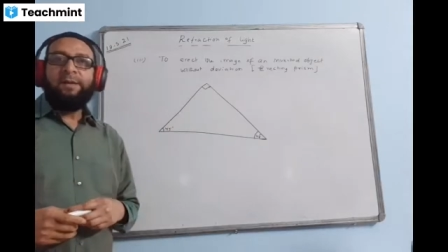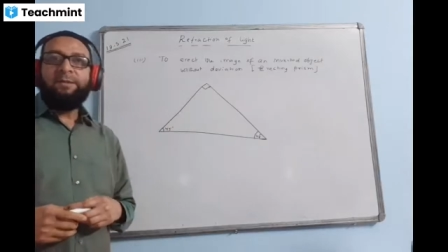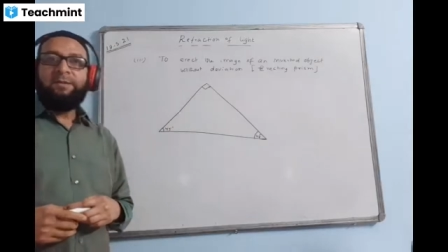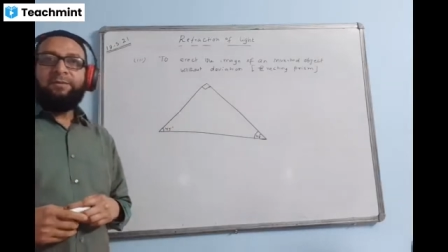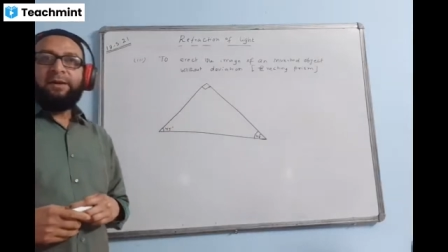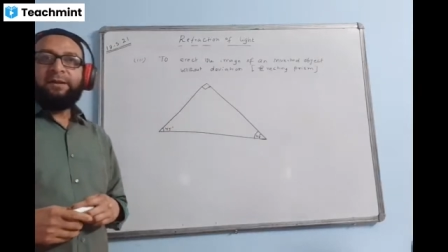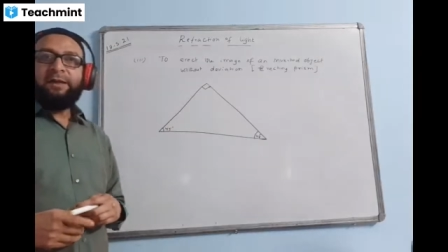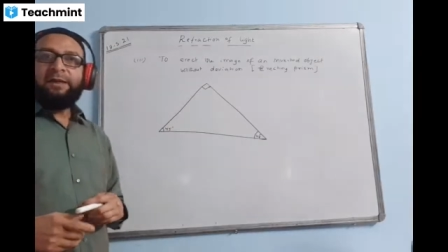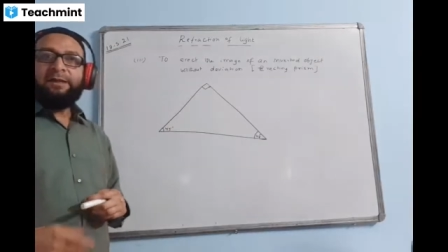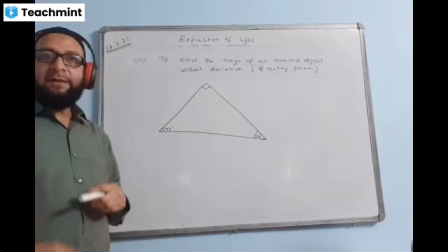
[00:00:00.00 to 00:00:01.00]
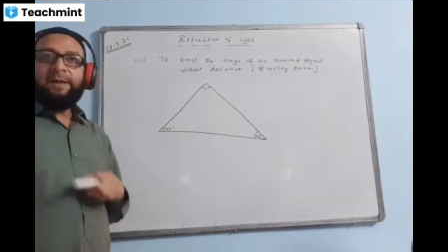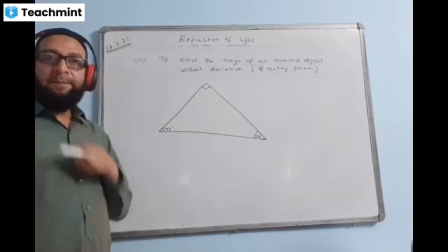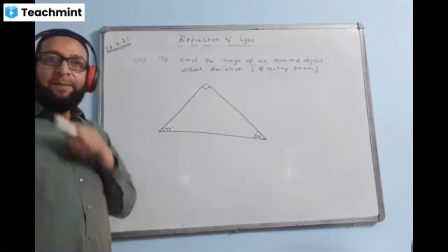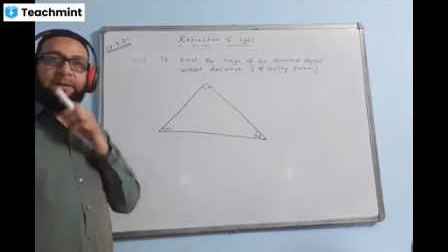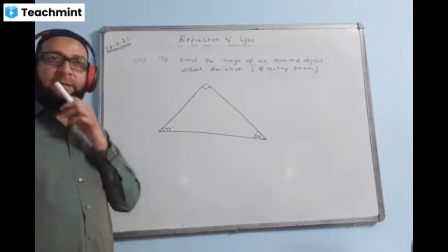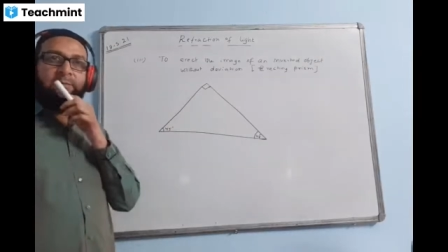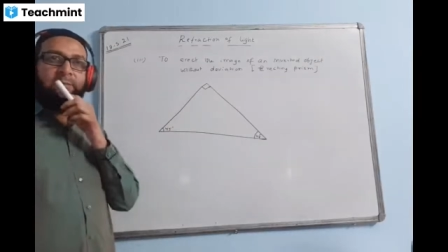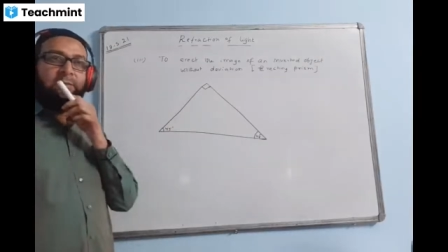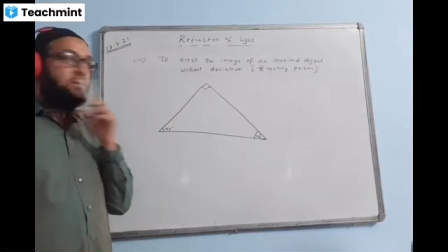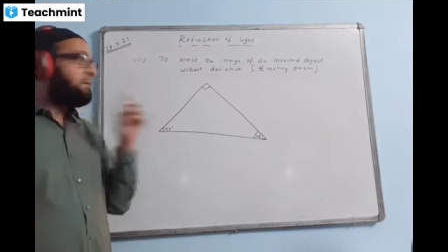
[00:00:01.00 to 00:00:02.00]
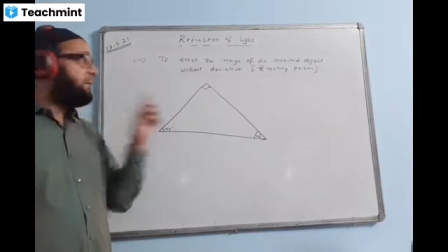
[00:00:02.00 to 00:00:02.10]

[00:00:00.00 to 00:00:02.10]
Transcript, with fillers: That is, we are taking the same prism,